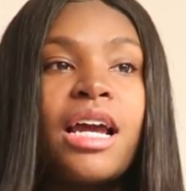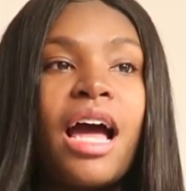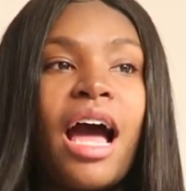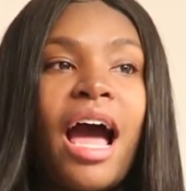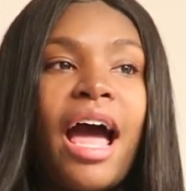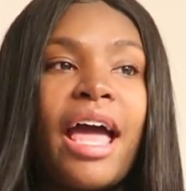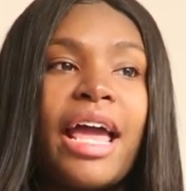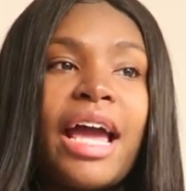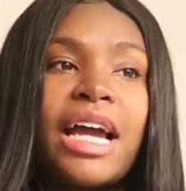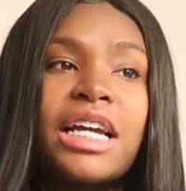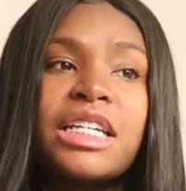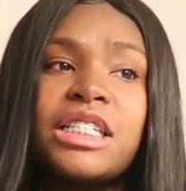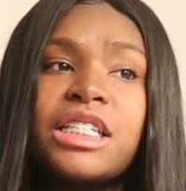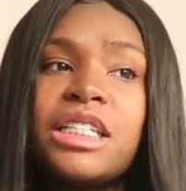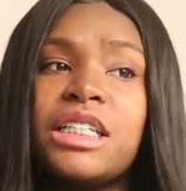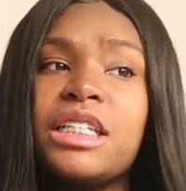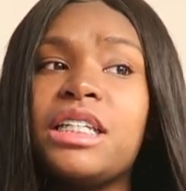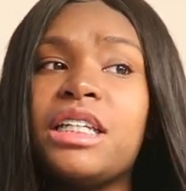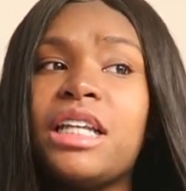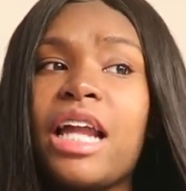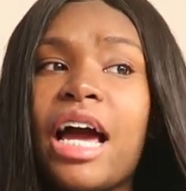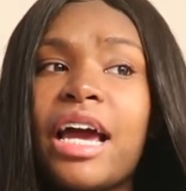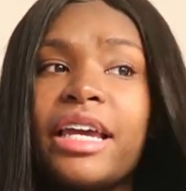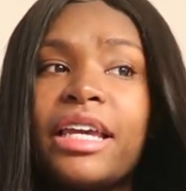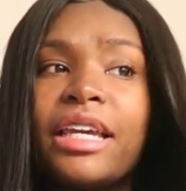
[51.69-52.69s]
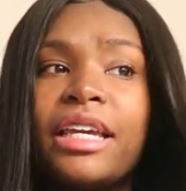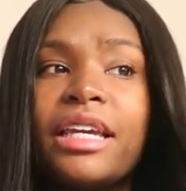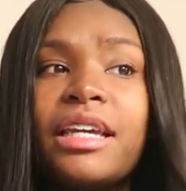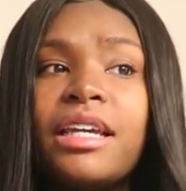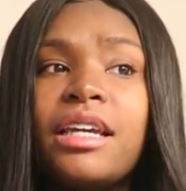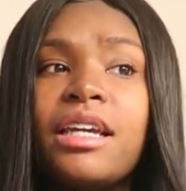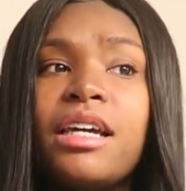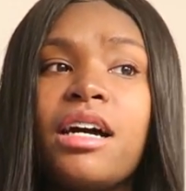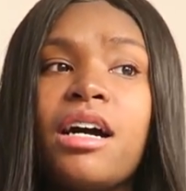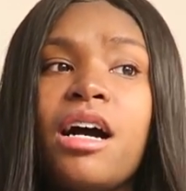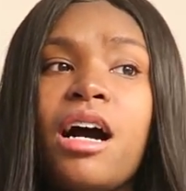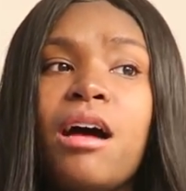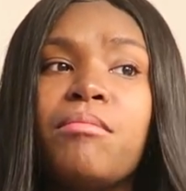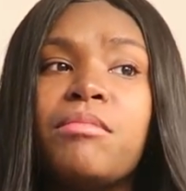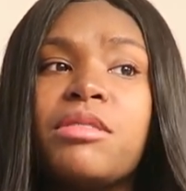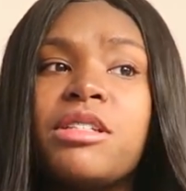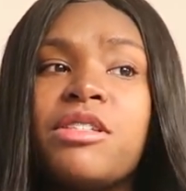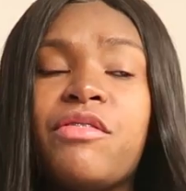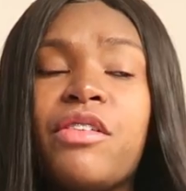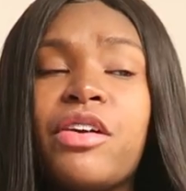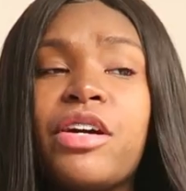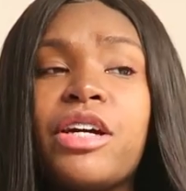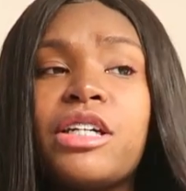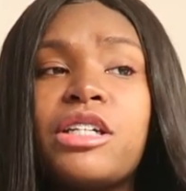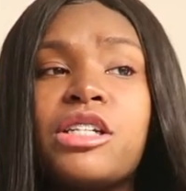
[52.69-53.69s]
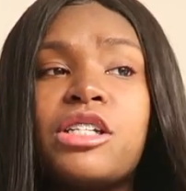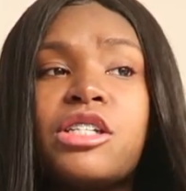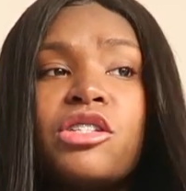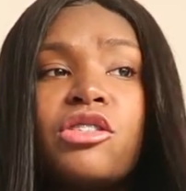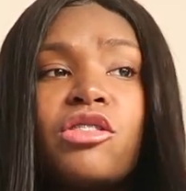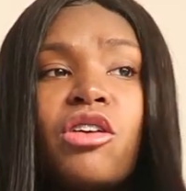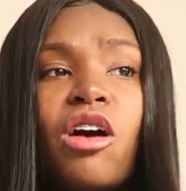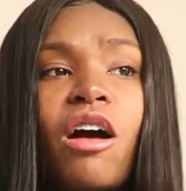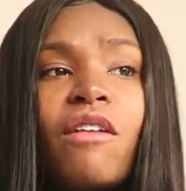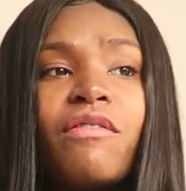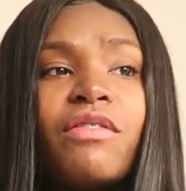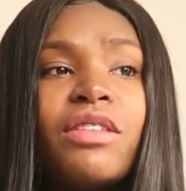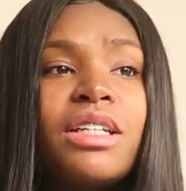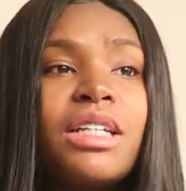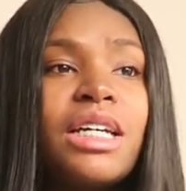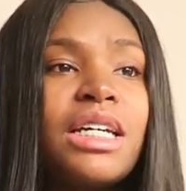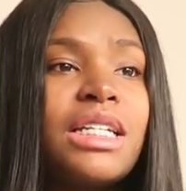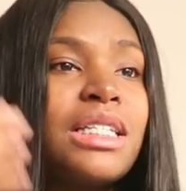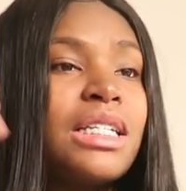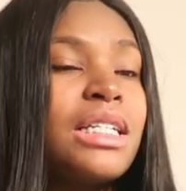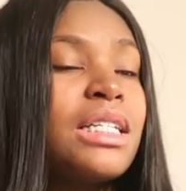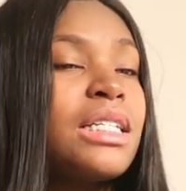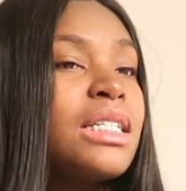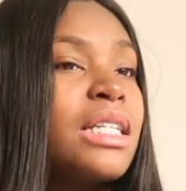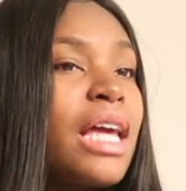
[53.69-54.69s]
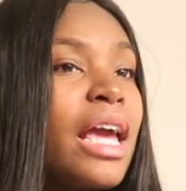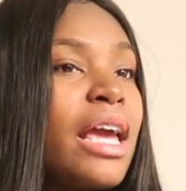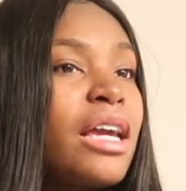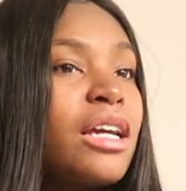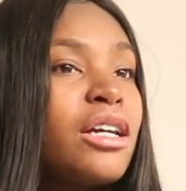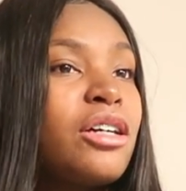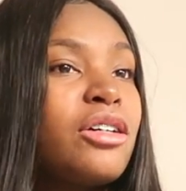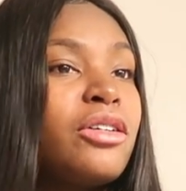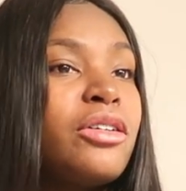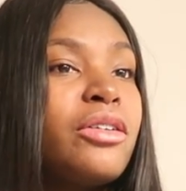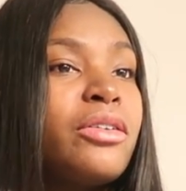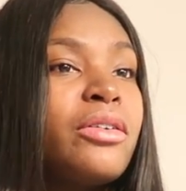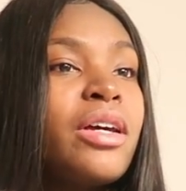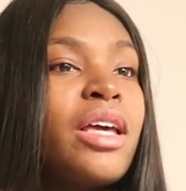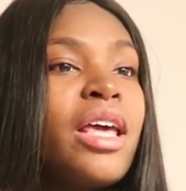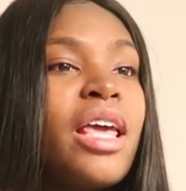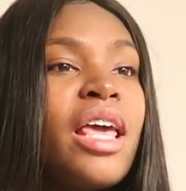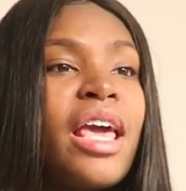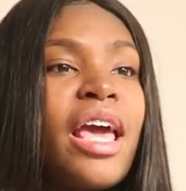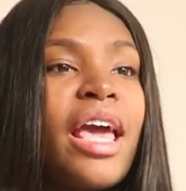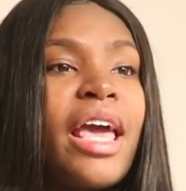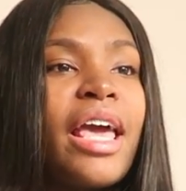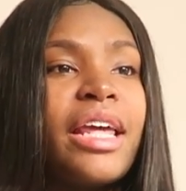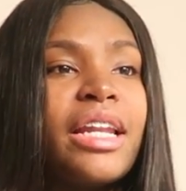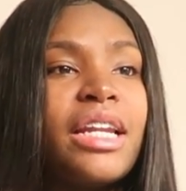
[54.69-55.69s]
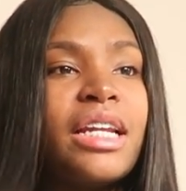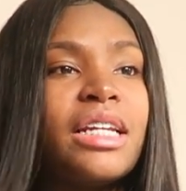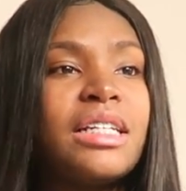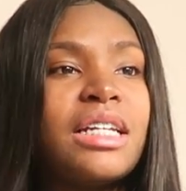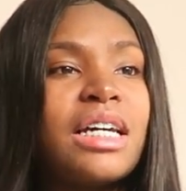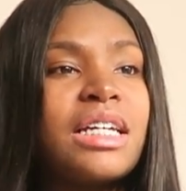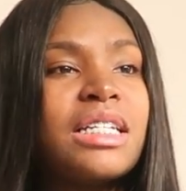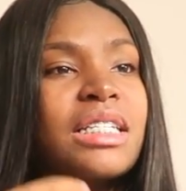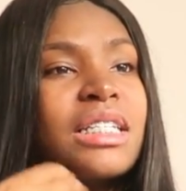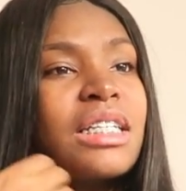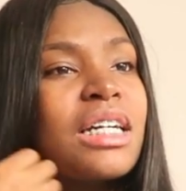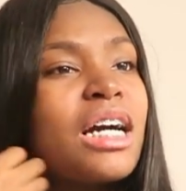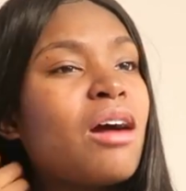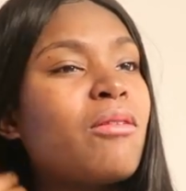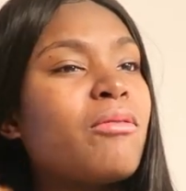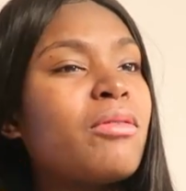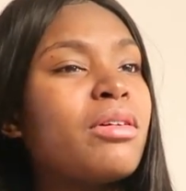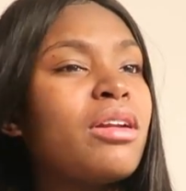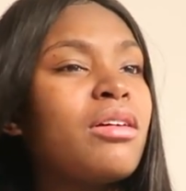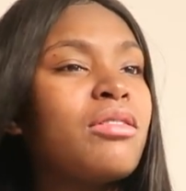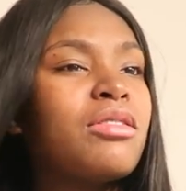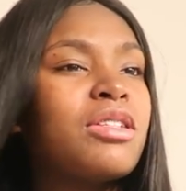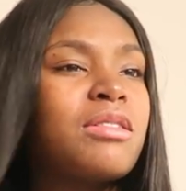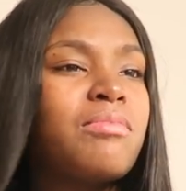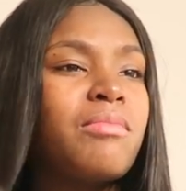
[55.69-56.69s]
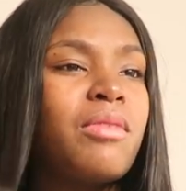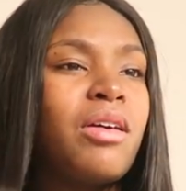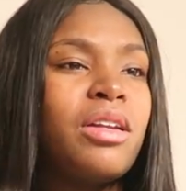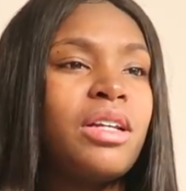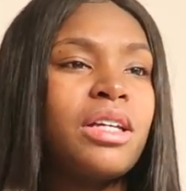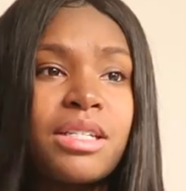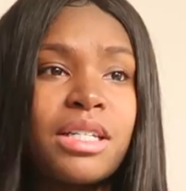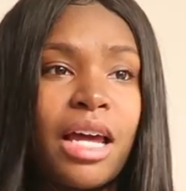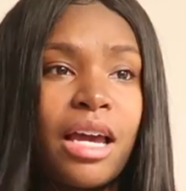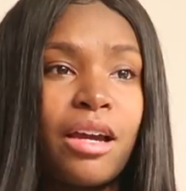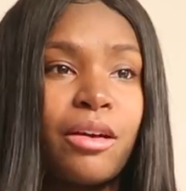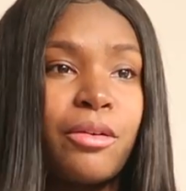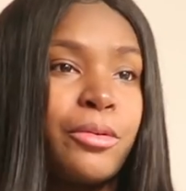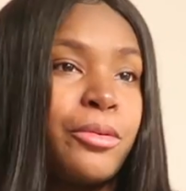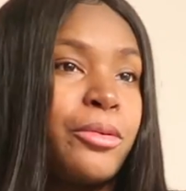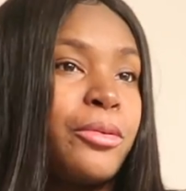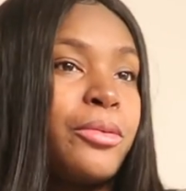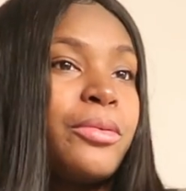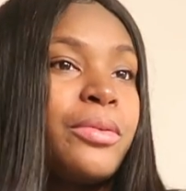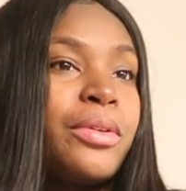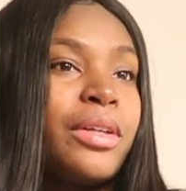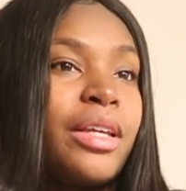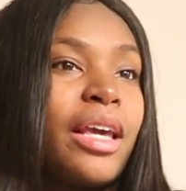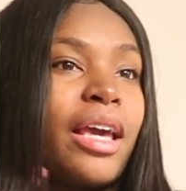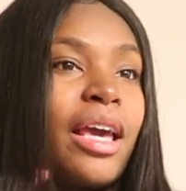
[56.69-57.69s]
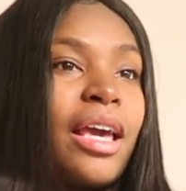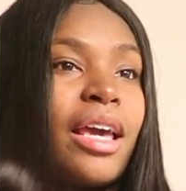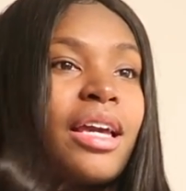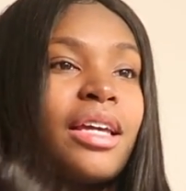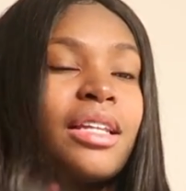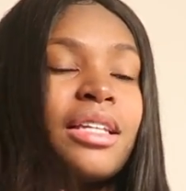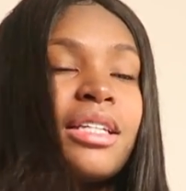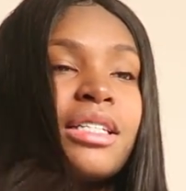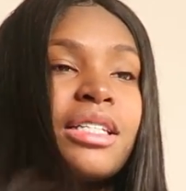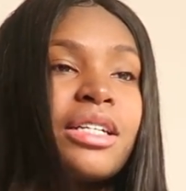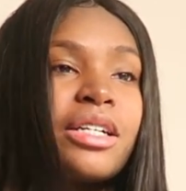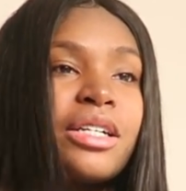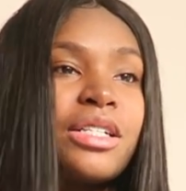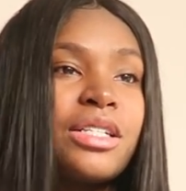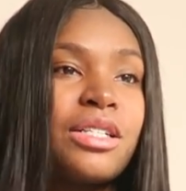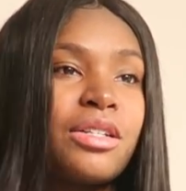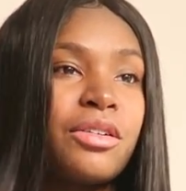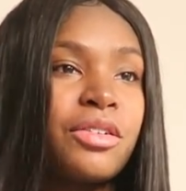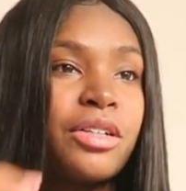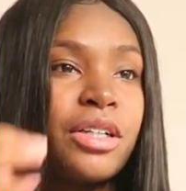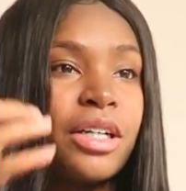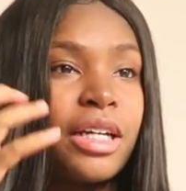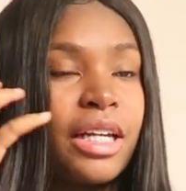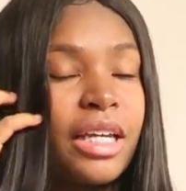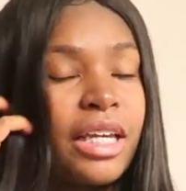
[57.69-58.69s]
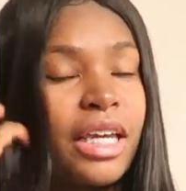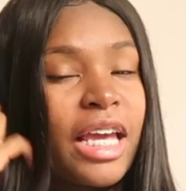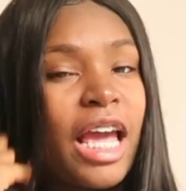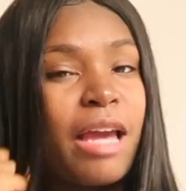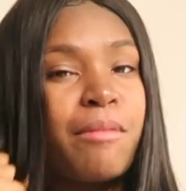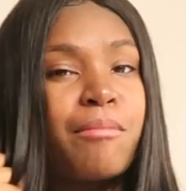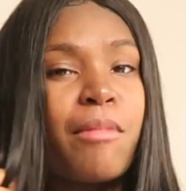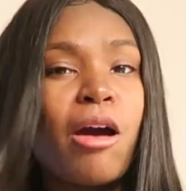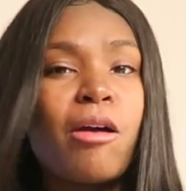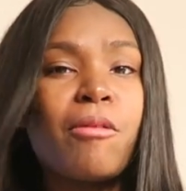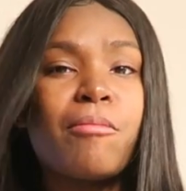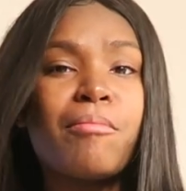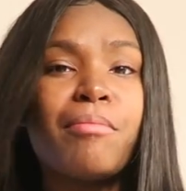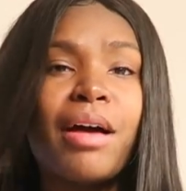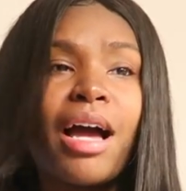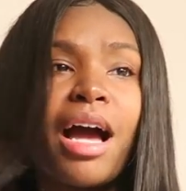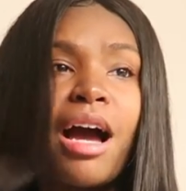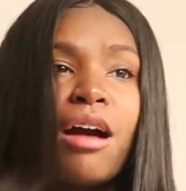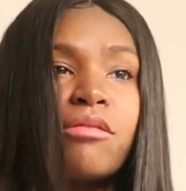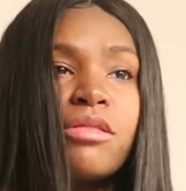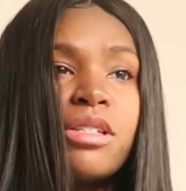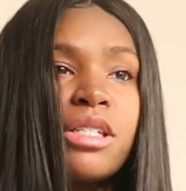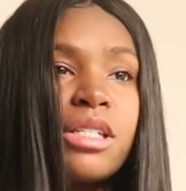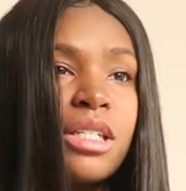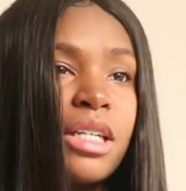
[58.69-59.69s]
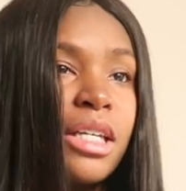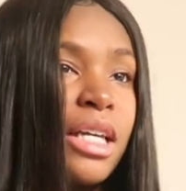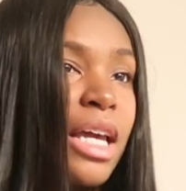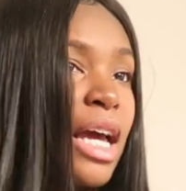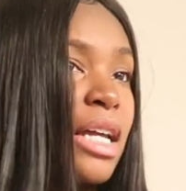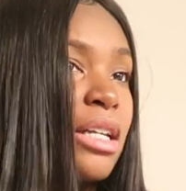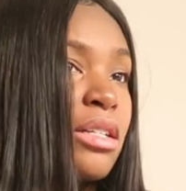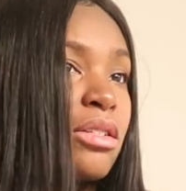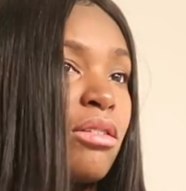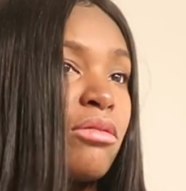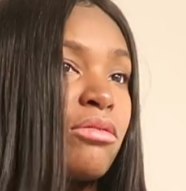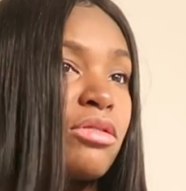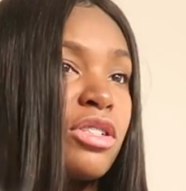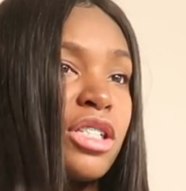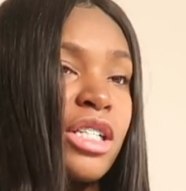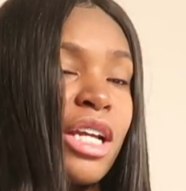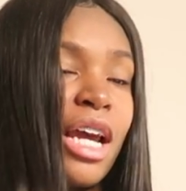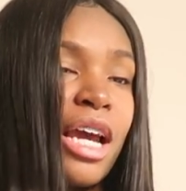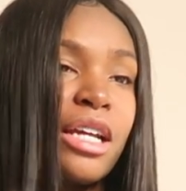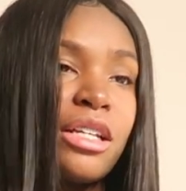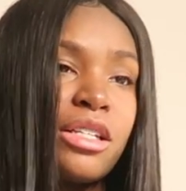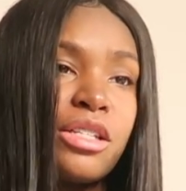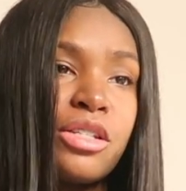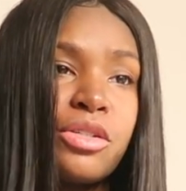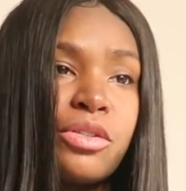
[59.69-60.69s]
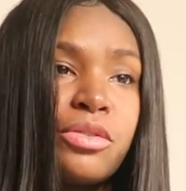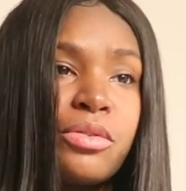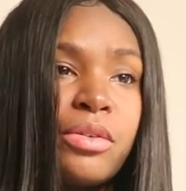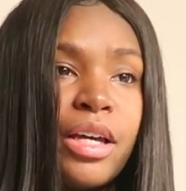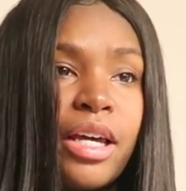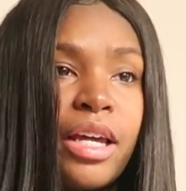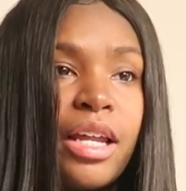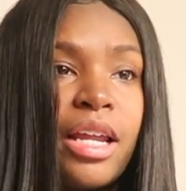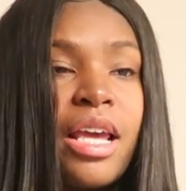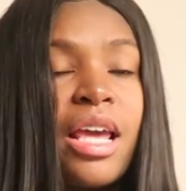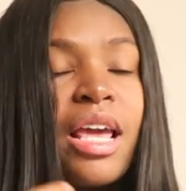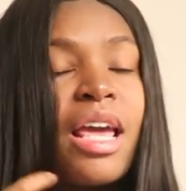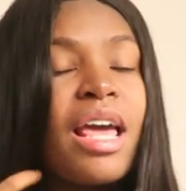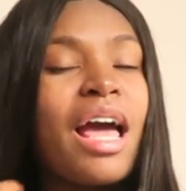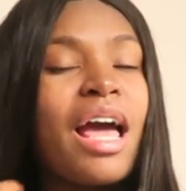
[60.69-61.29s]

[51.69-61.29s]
I actually like it. It's very soft, it doesn't tangle, and it doesn't come with no smell. It's like, oh yay, this hair is so good. It came out bouncy, has on shine to it.